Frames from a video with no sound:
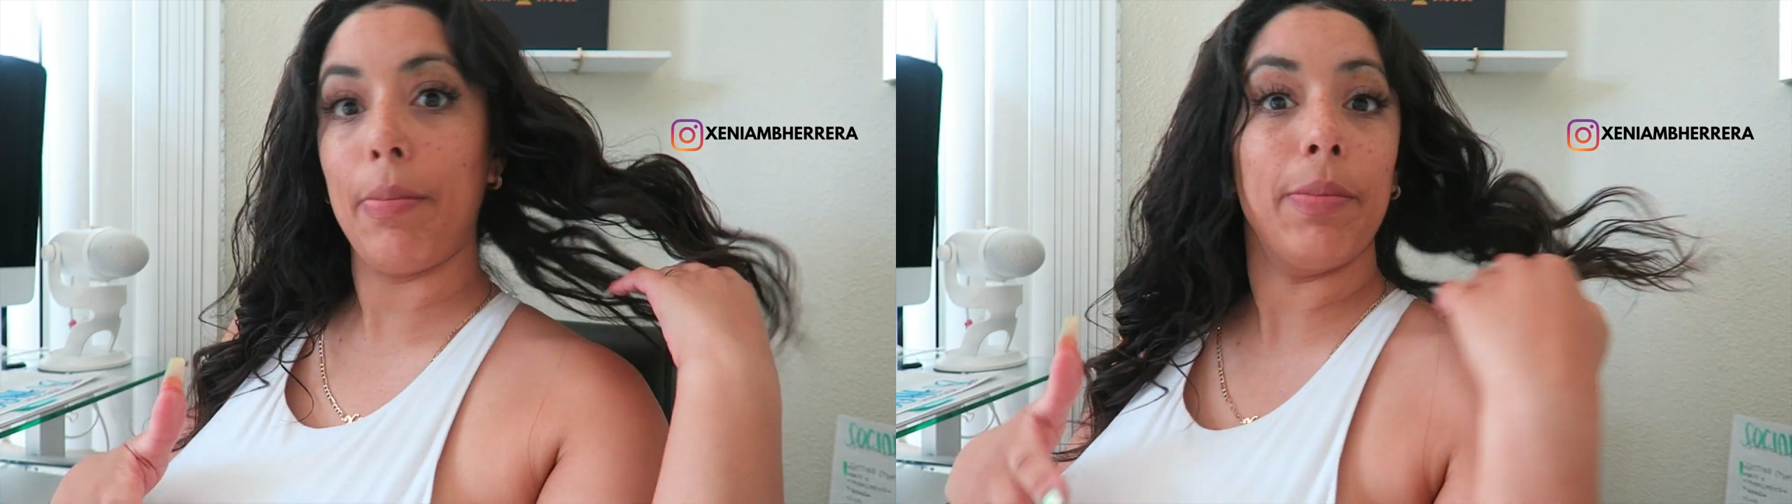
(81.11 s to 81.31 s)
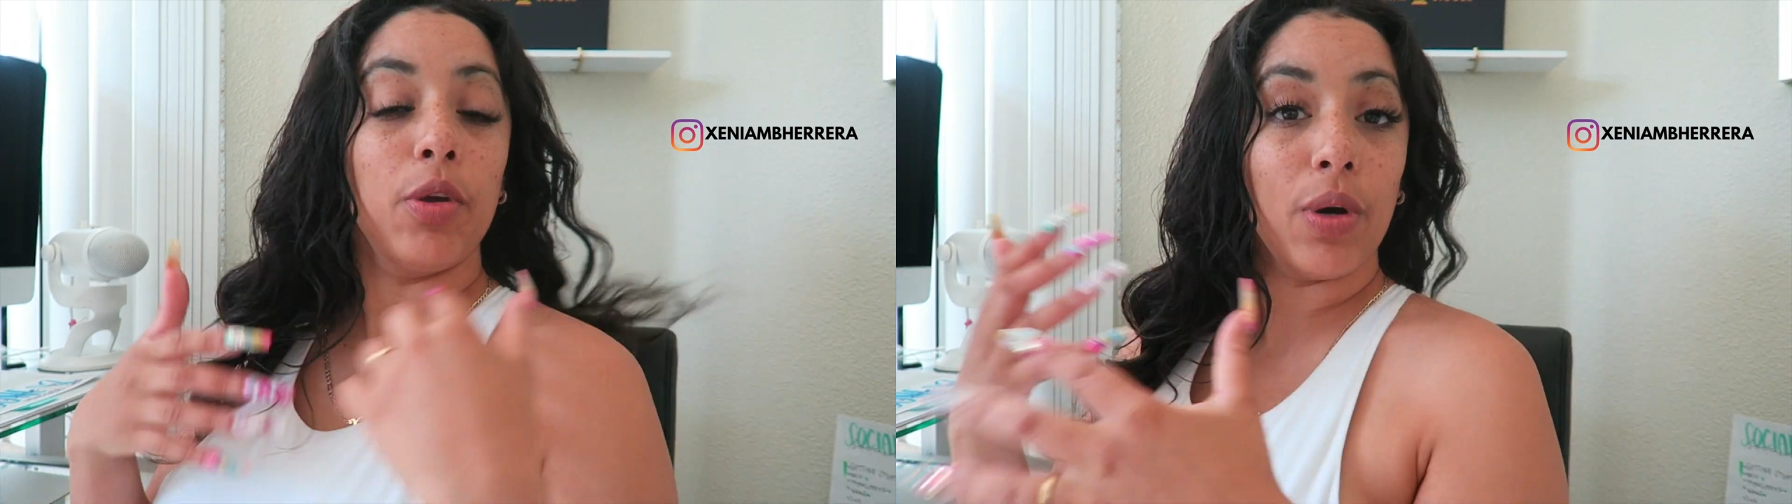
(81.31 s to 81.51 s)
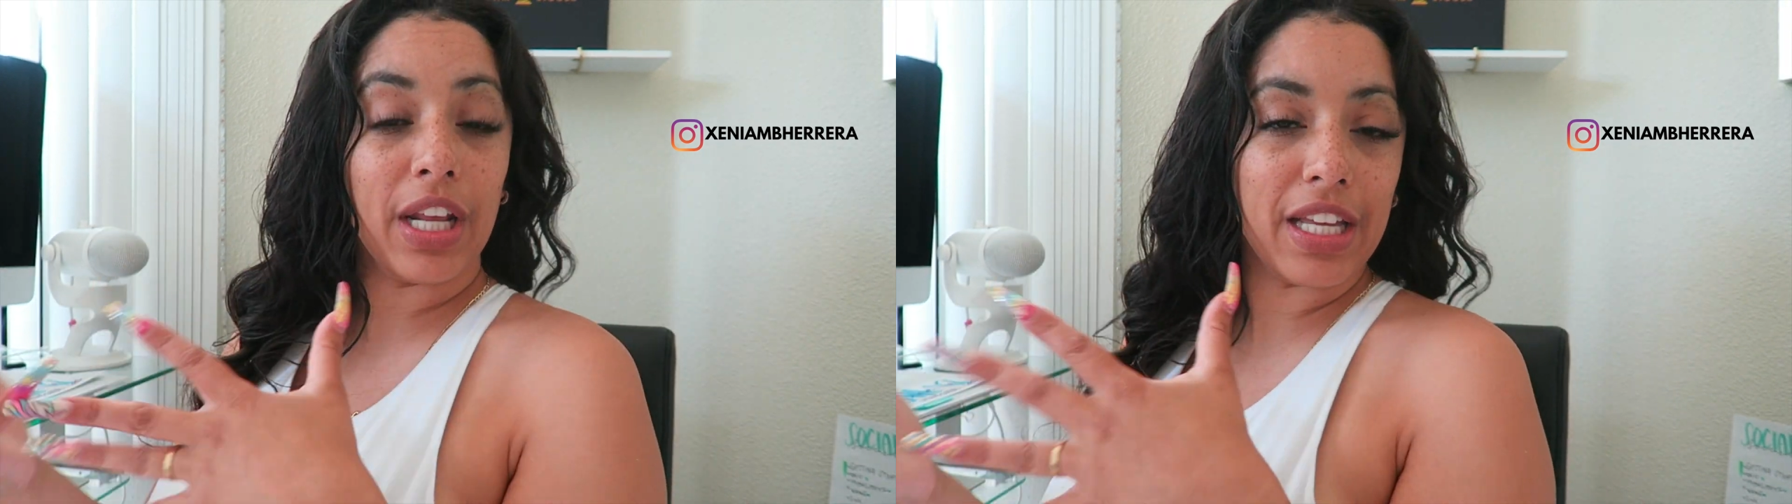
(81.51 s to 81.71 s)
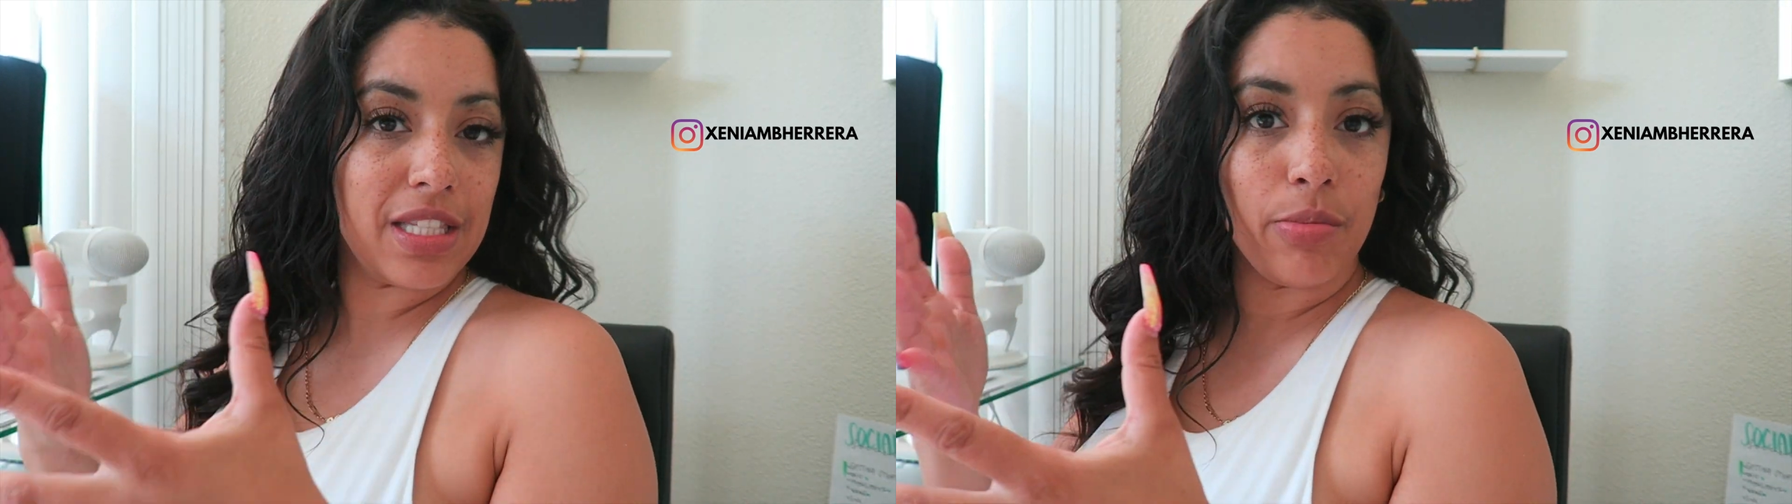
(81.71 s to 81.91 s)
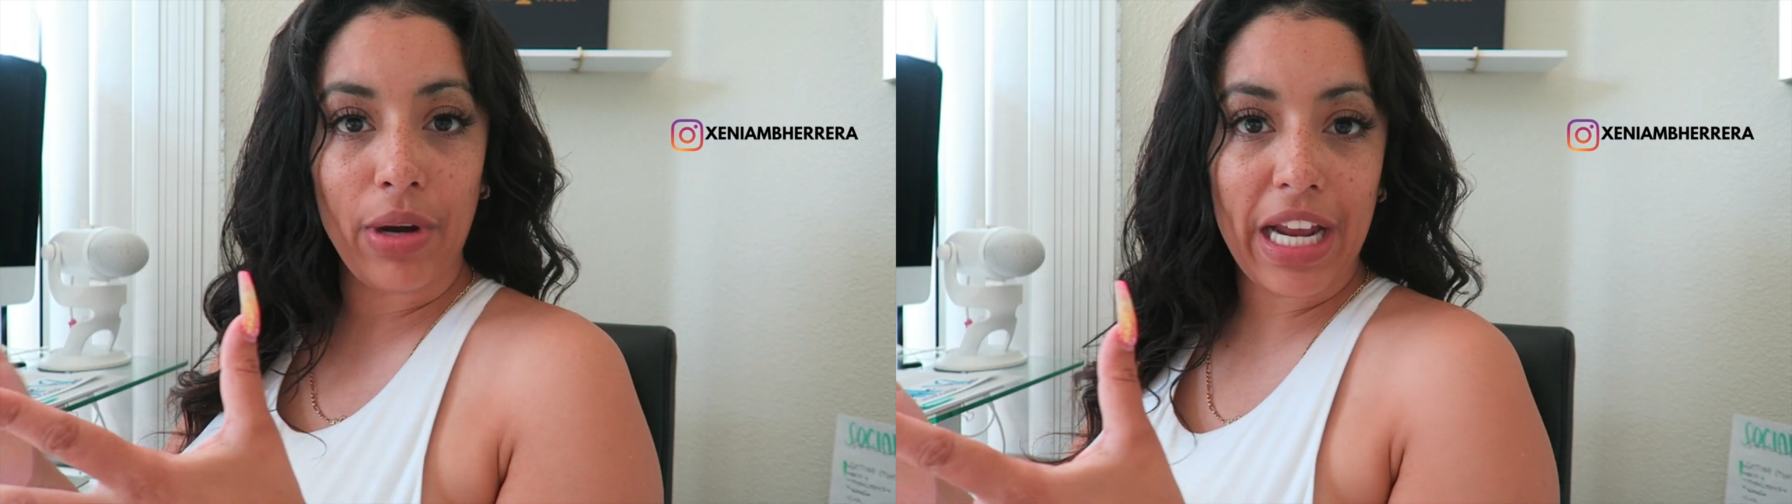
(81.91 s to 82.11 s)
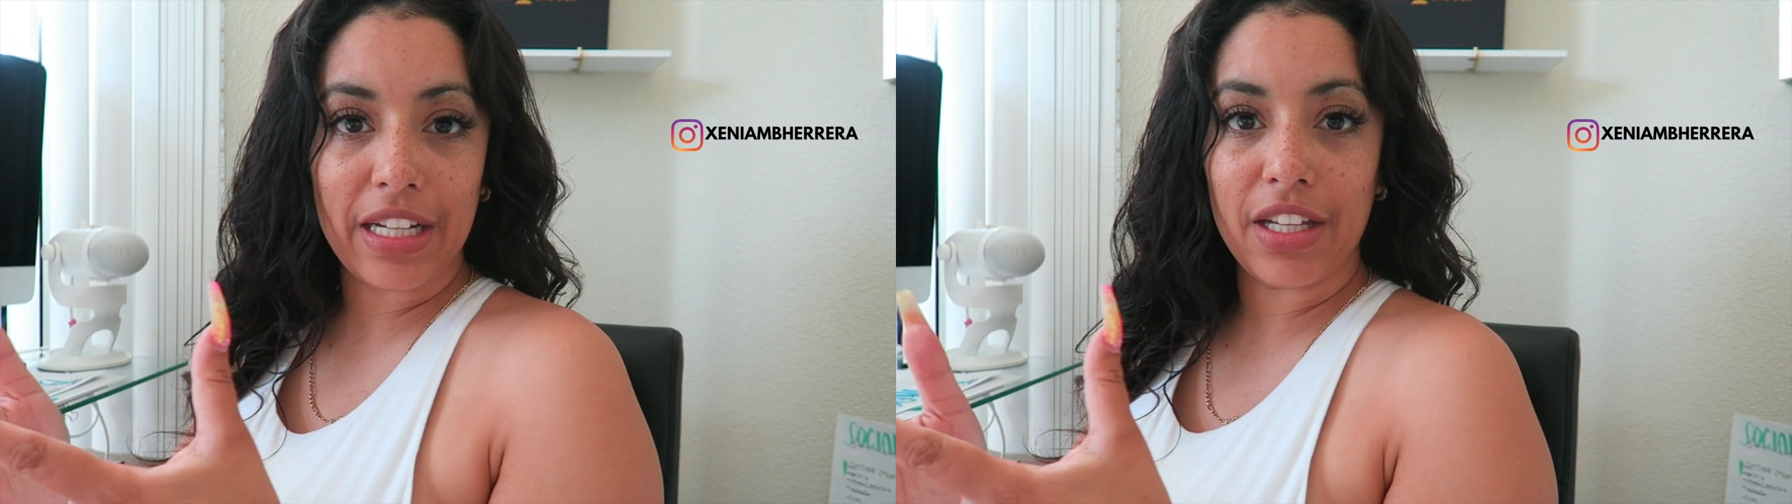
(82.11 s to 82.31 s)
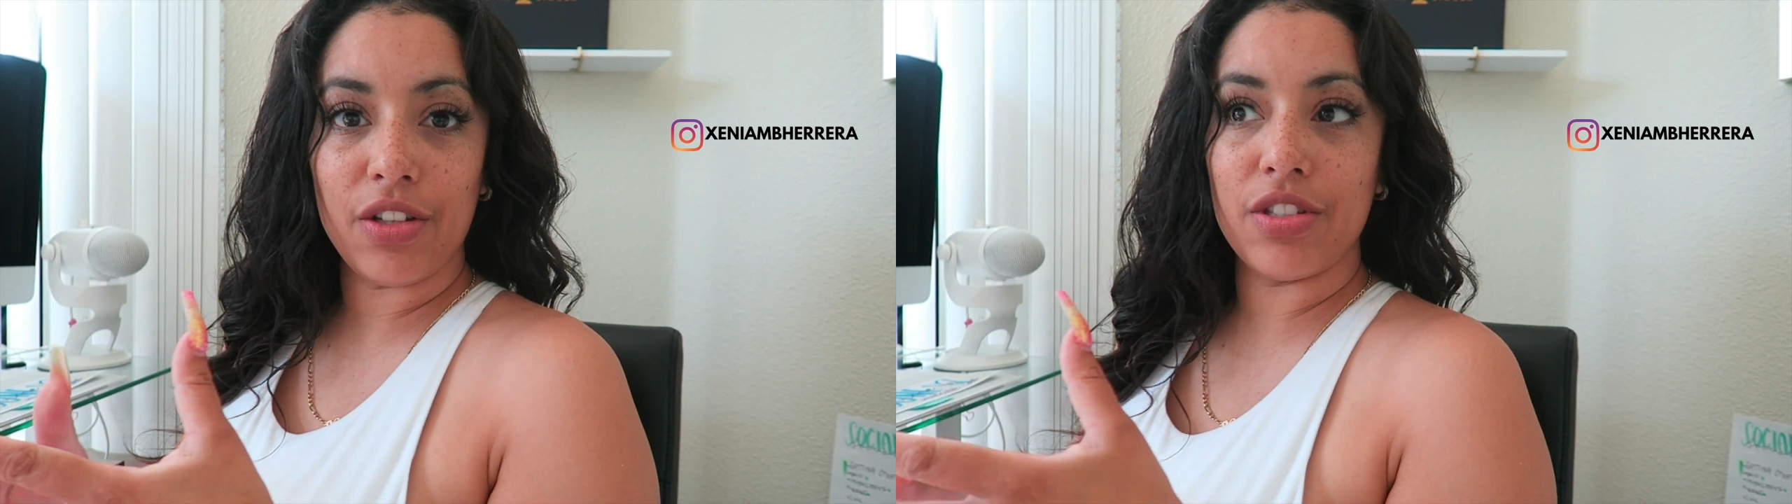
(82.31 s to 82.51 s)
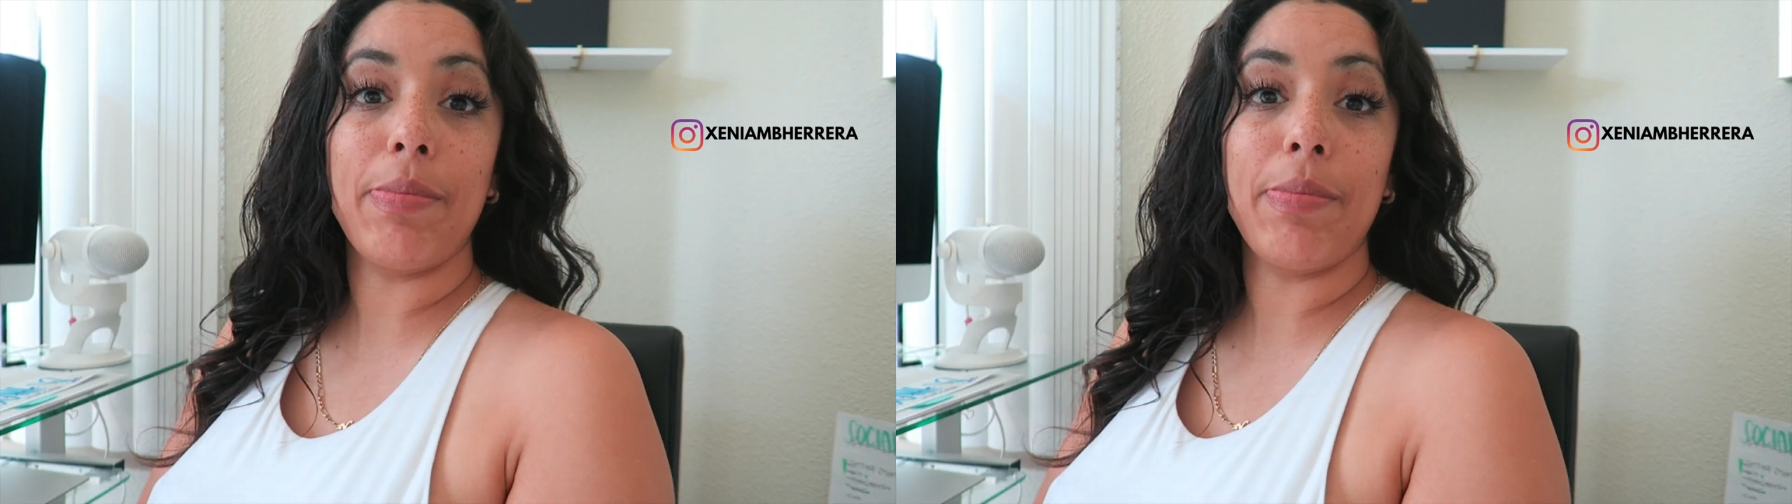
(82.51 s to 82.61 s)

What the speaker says: Maybe you want to get some brand deals,